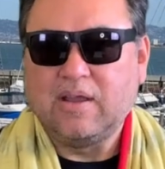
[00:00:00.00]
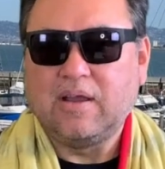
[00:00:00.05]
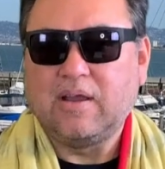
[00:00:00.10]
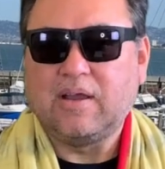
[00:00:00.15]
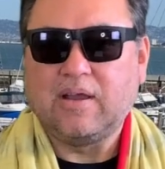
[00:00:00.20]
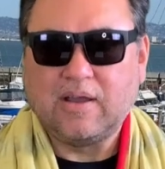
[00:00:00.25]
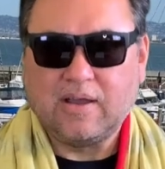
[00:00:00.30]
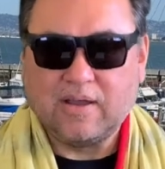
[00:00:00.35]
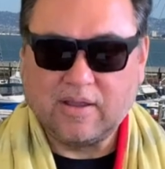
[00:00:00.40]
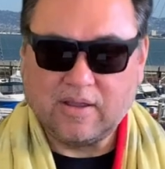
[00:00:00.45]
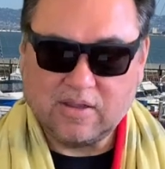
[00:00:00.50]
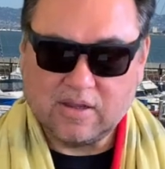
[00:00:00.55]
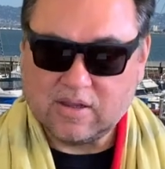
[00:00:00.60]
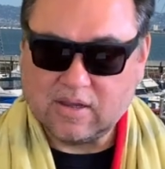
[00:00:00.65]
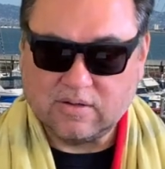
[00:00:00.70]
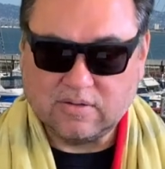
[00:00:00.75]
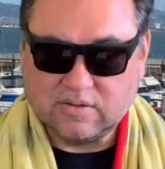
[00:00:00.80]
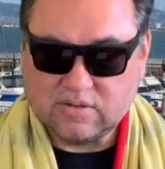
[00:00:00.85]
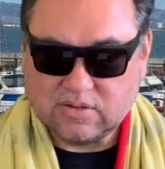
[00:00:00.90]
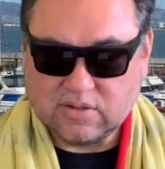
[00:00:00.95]
uh, you
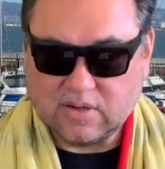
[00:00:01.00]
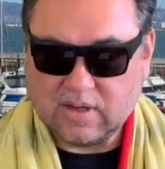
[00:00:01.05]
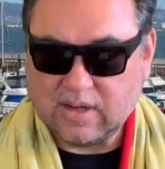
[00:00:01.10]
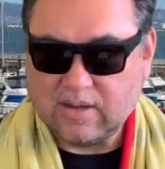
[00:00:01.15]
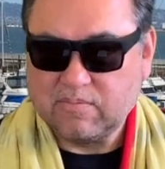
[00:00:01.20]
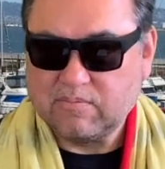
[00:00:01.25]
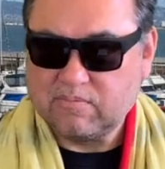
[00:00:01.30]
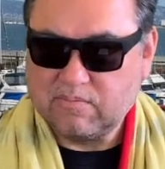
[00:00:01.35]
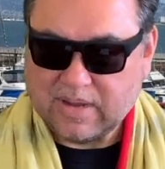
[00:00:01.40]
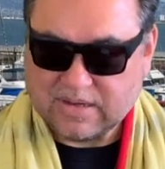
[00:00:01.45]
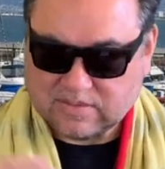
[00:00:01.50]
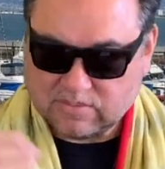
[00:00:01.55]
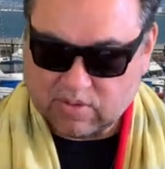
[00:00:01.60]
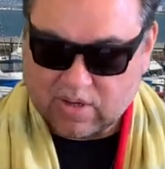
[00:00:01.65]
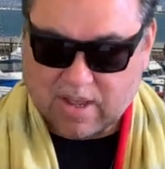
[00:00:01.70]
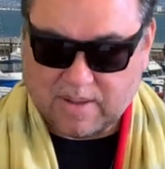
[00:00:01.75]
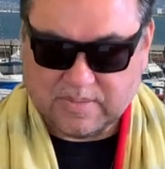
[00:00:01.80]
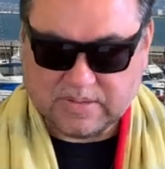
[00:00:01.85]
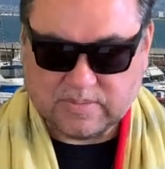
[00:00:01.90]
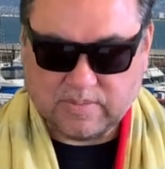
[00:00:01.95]
can certainly make some
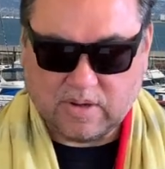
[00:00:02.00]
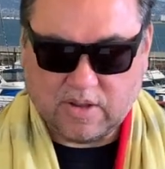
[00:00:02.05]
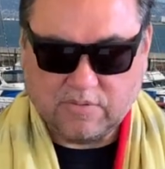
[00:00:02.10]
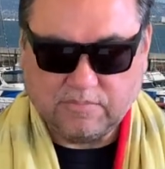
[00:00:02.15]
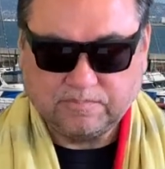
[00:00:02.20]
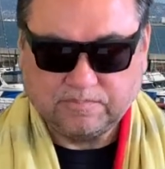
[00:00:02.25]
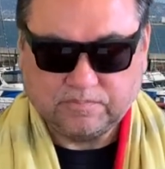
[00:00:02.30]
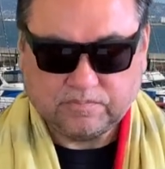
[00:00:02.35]
comments below.